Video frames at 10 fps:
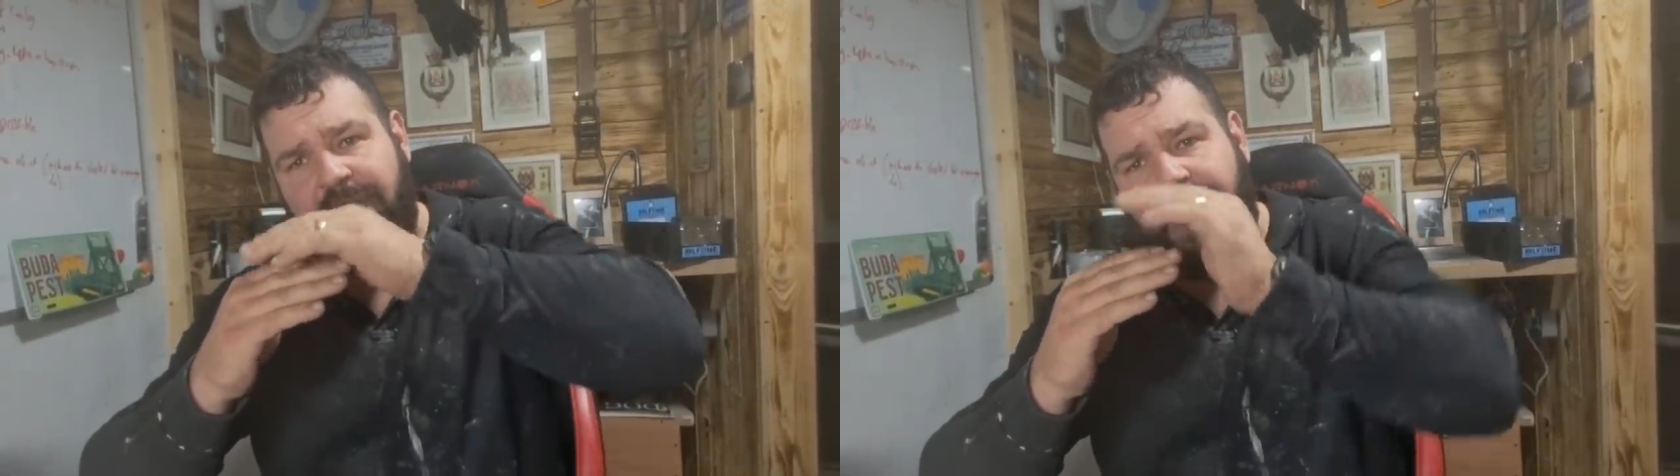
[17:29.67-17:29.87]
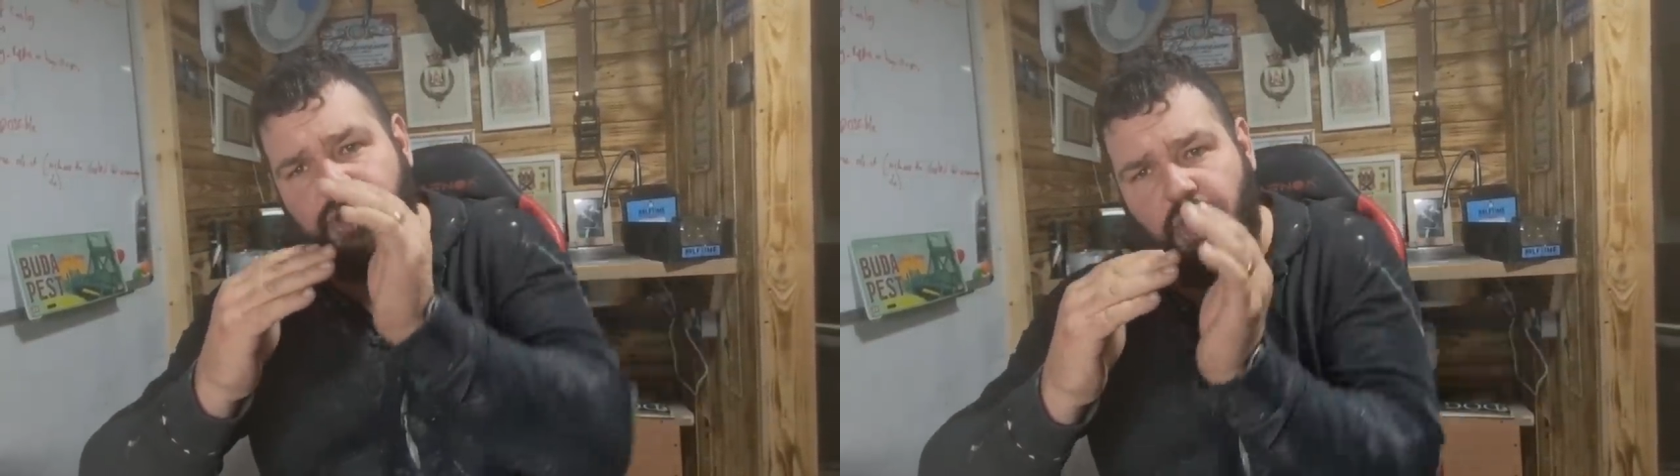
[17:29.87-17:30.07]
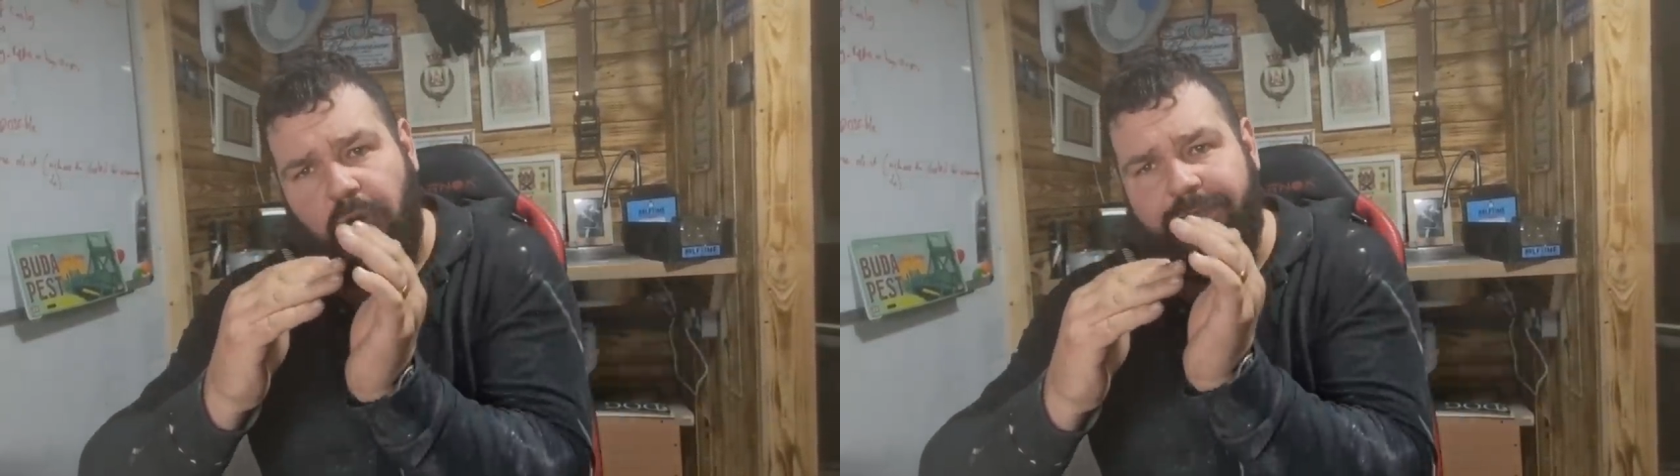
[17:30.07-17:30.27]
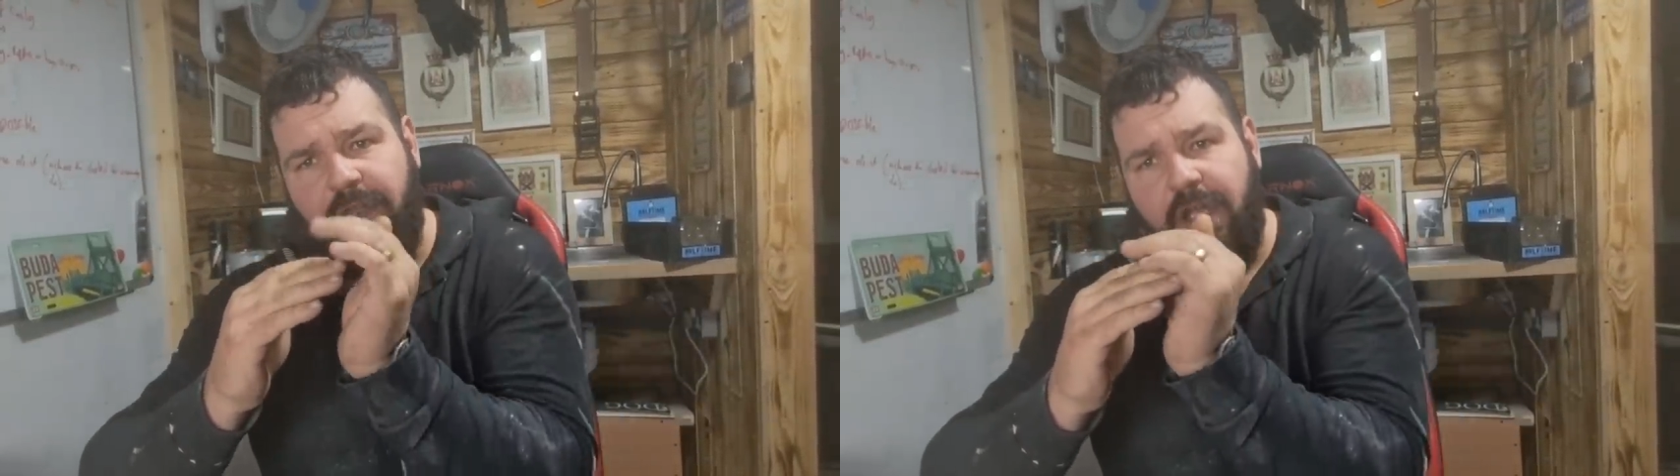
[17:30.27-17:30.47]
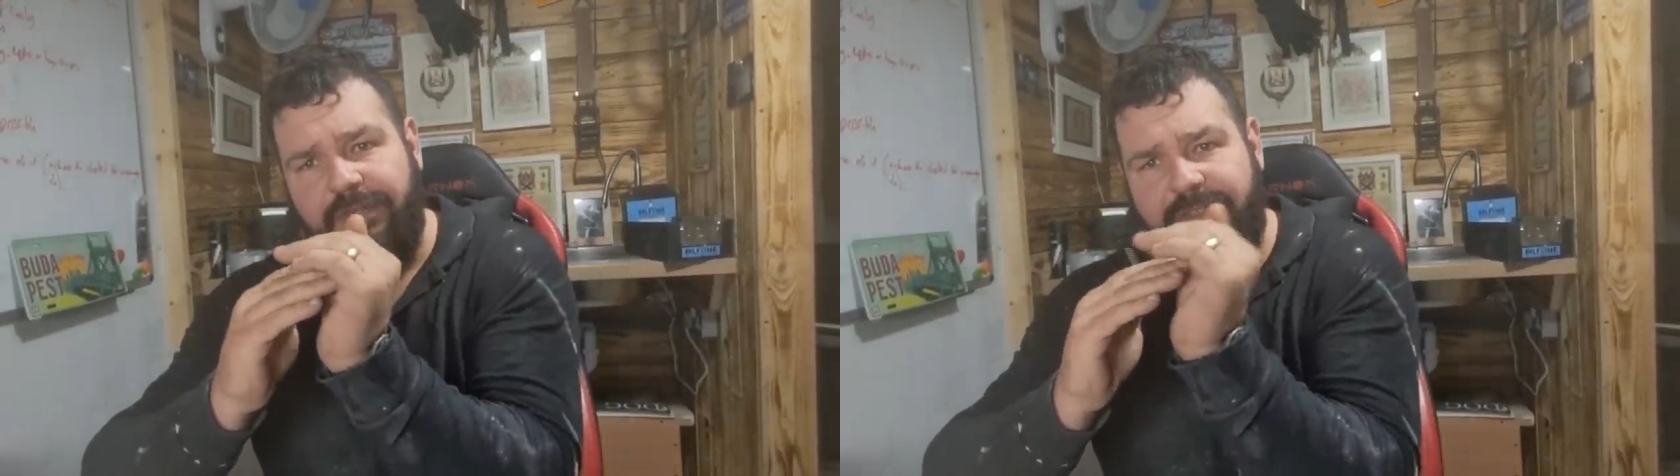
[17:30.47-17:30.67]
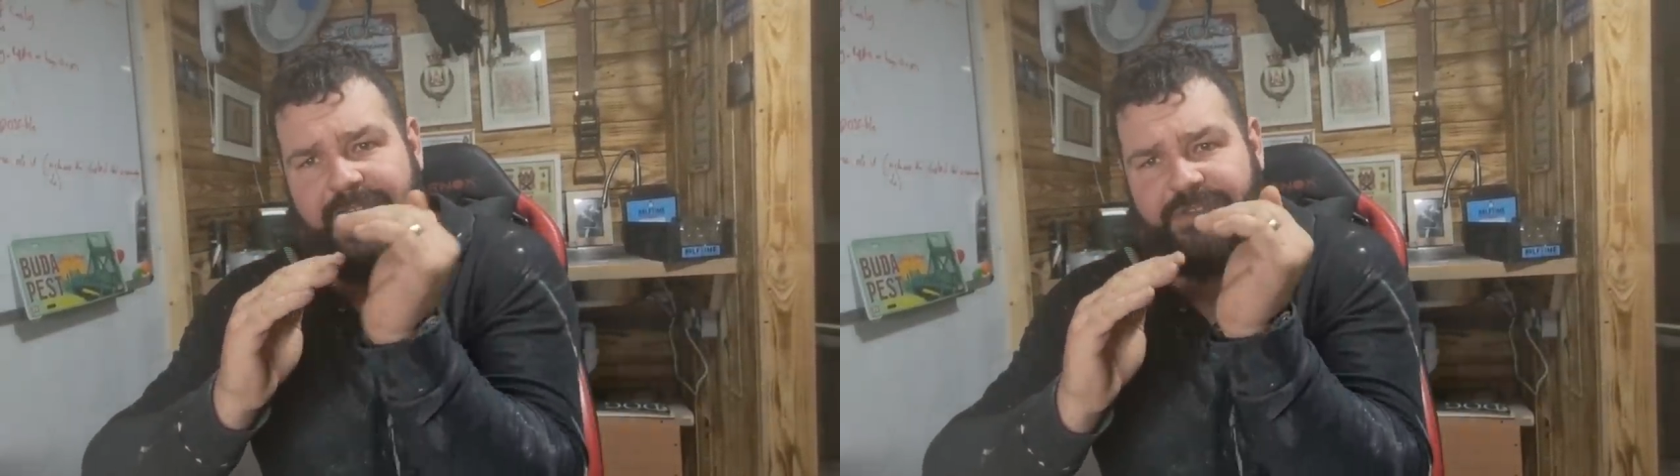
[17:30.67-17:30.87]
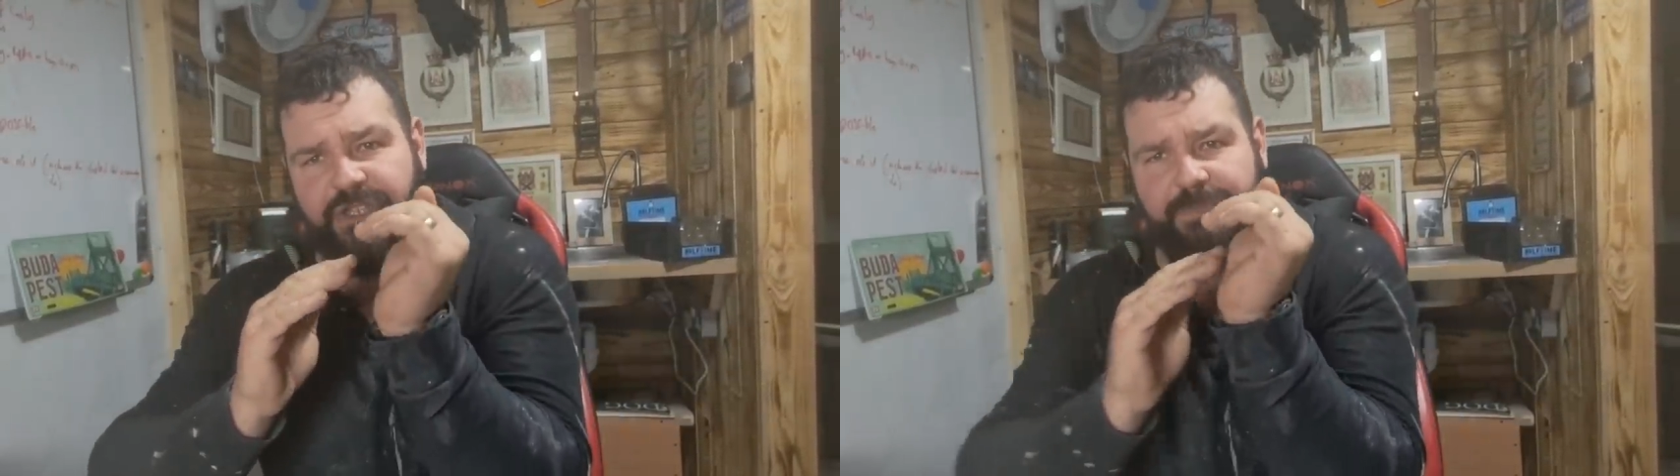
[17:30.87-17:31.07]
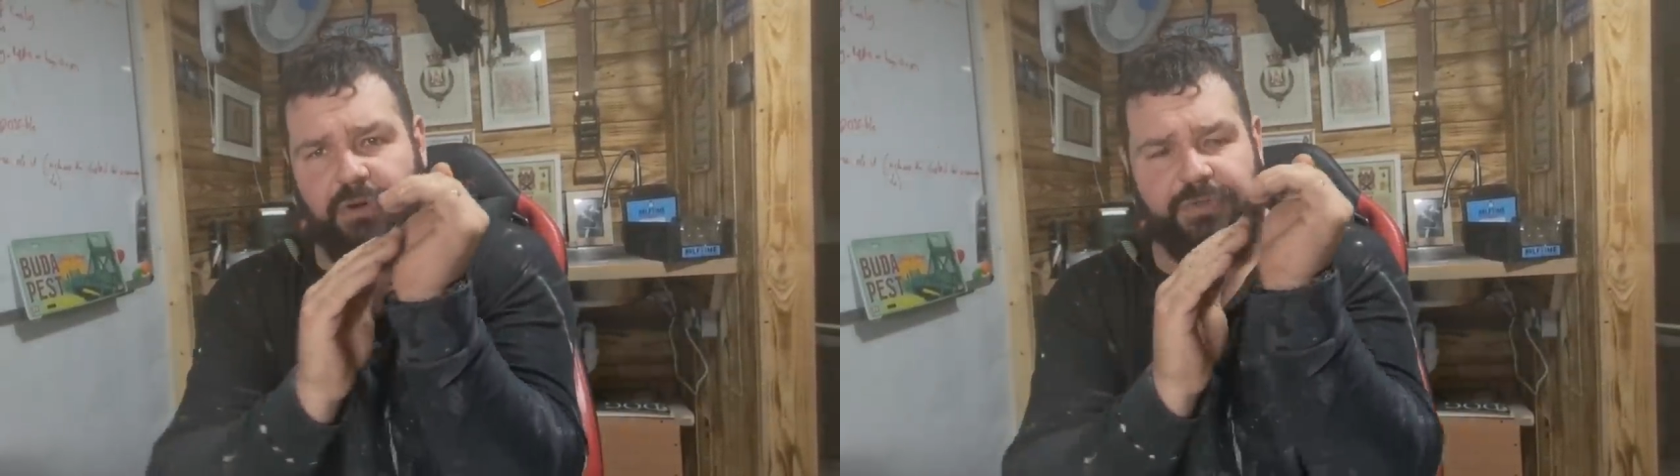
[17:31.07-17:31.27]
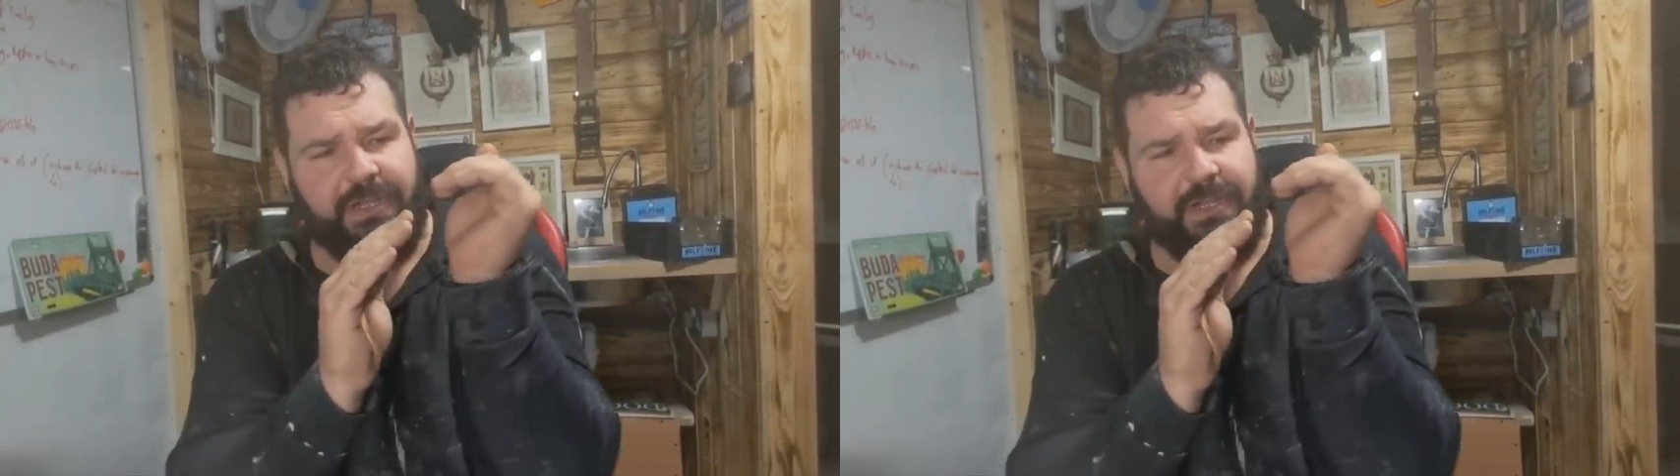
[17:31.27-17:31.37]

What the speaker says: and cover over the edge of the board.